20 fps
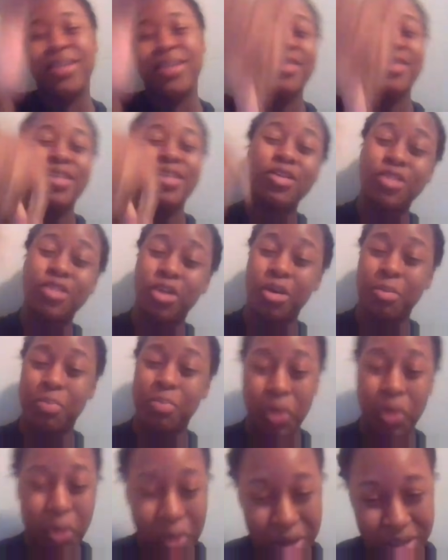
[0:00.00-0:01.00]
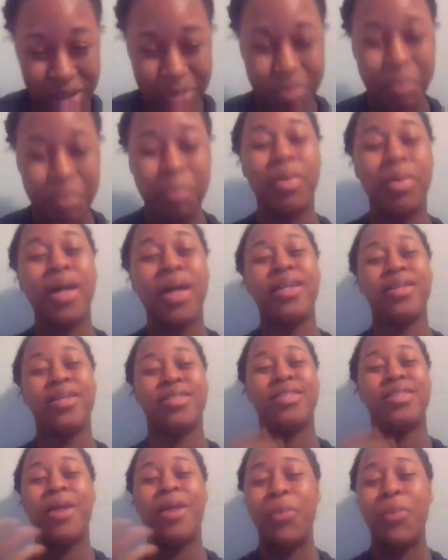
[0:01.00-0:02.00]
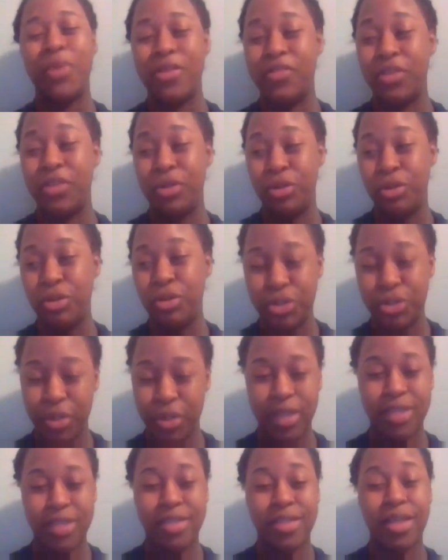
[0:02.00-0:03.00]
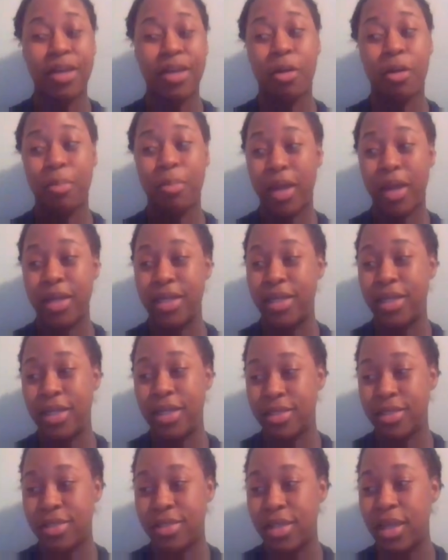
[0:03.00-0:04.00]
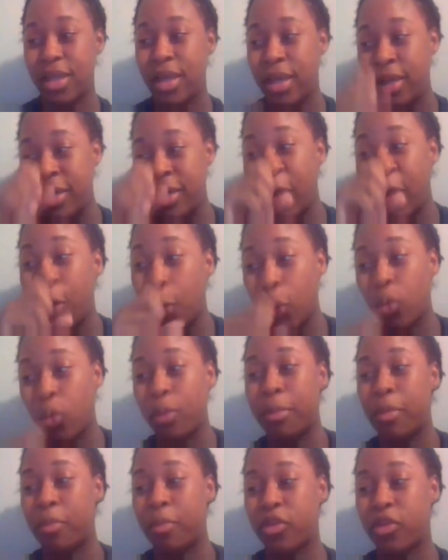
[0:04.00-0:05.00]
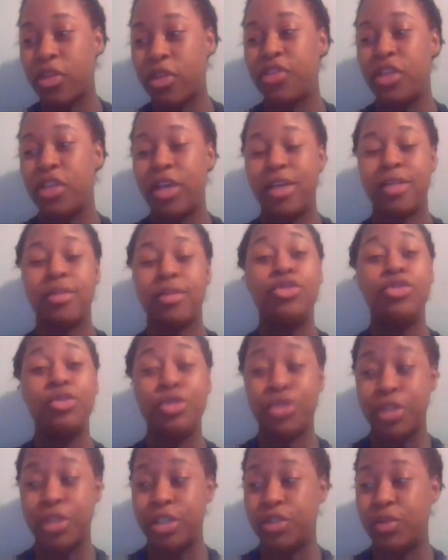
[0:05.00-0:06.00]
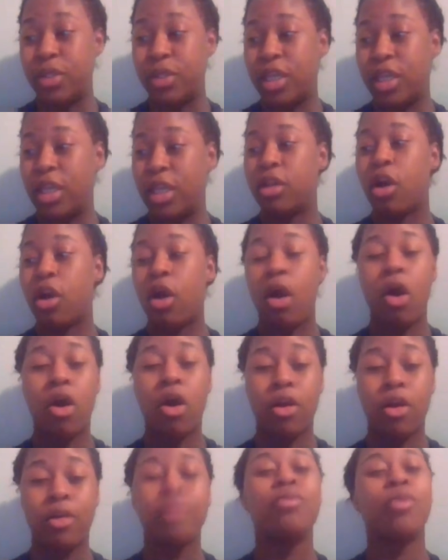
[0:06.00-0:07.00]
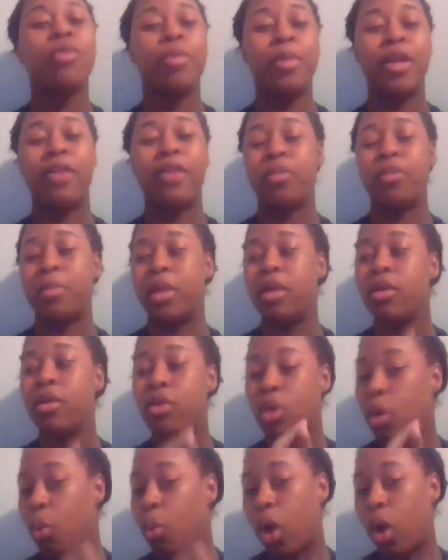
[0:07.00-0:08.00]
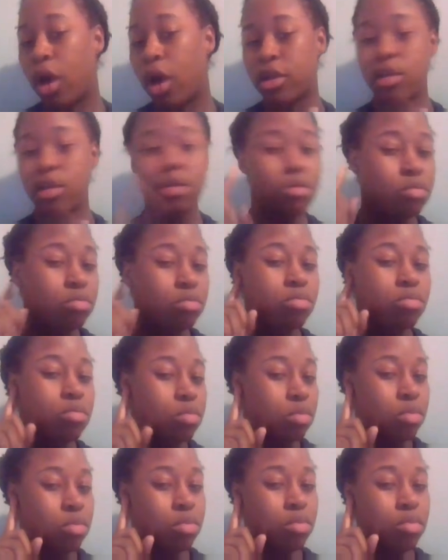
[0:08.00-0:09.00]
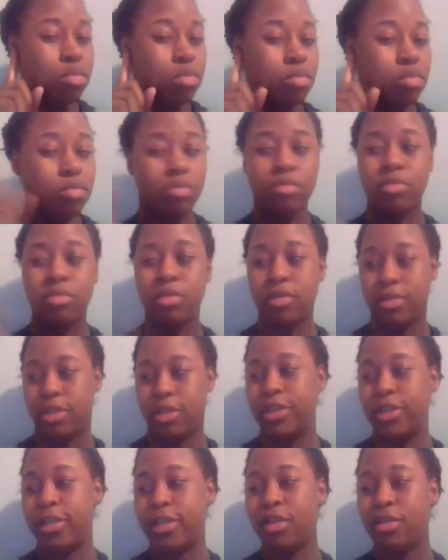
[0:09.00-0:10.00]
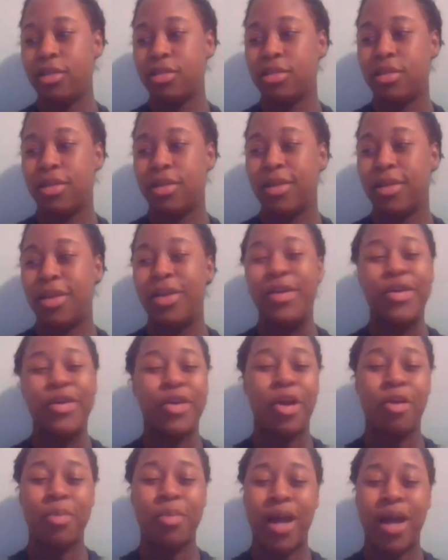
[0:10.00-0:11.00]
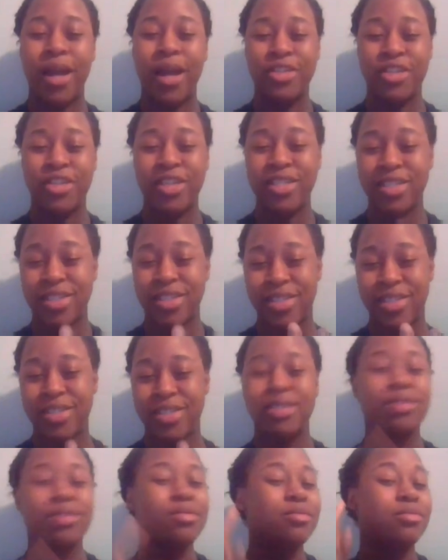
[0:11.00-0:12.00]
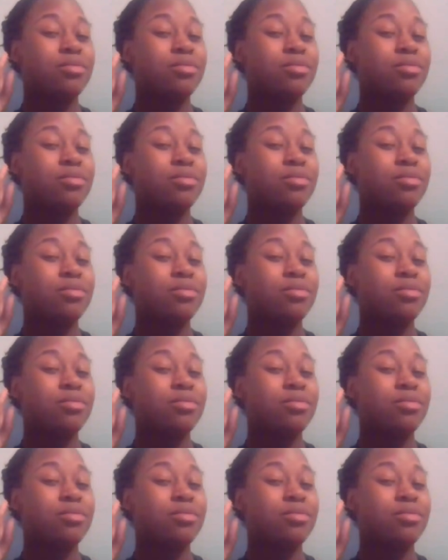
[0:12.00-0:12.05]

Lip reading: Cells are important, but it's not one of the nutrients that our body needs. Now, remember that the nutrients we need are, repeat after me, water, good, carbohydrates,